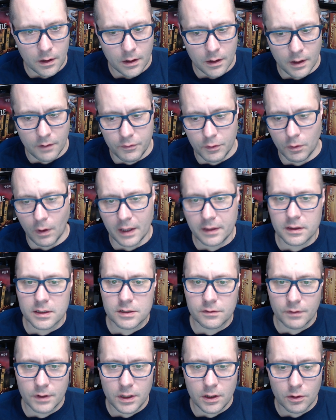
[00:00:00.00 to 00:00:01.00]
If you like this
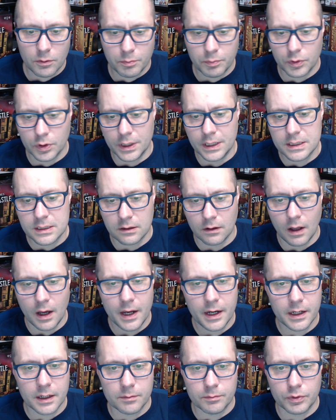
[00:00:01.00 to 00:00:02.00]
video, please
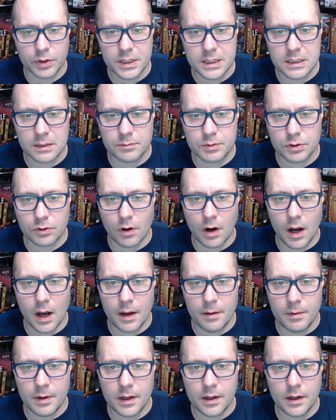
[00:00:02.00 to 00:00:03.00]
like and please
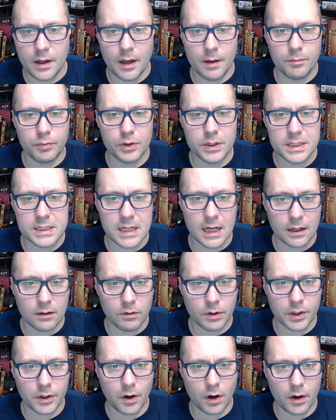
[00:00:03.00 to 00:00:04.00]
subscribe, and please take a
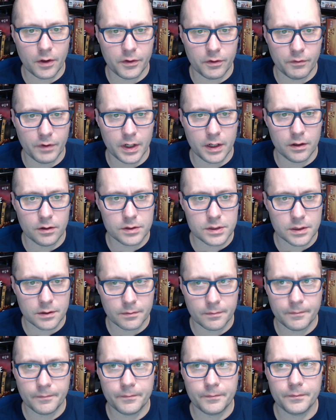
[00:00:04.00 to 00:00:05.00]
look at our other videos.
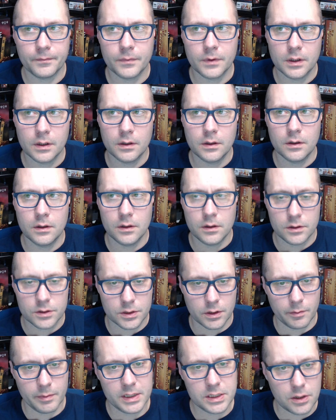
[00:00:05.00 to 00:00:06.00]
So
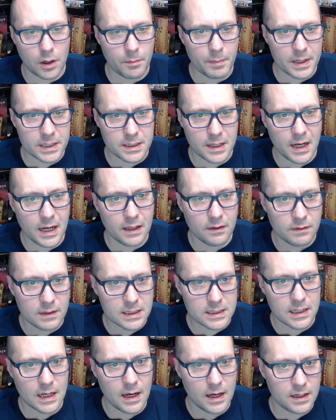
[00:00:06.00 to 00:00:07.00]
let me start by saying
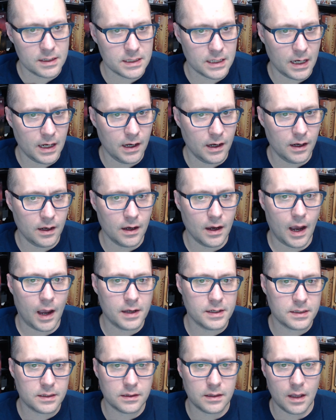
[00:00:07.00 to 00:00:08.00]
this has a
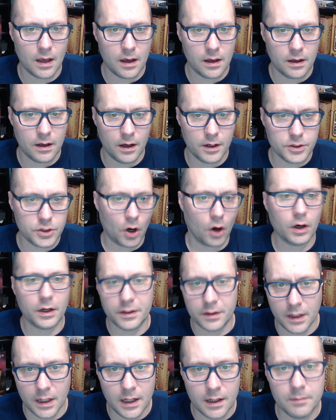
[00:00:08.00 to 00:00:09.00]
dark
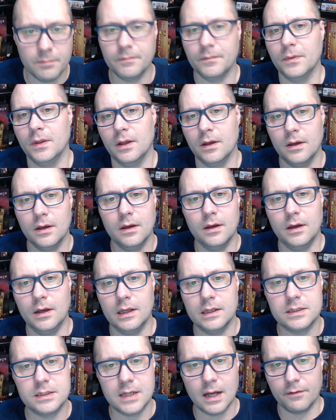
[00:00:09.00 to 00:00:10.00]
theme.
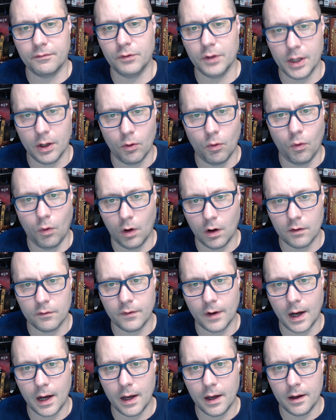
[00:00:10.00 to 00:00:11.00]
It's definitely a horror
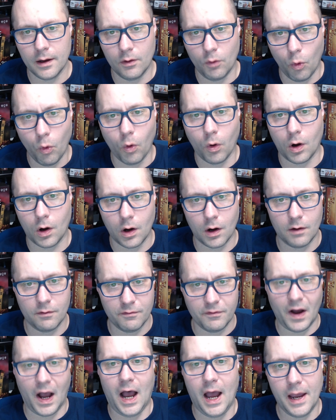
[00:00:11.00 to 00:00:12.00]

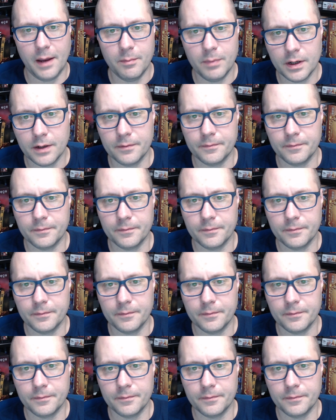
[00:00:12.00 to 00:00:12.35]
vibe.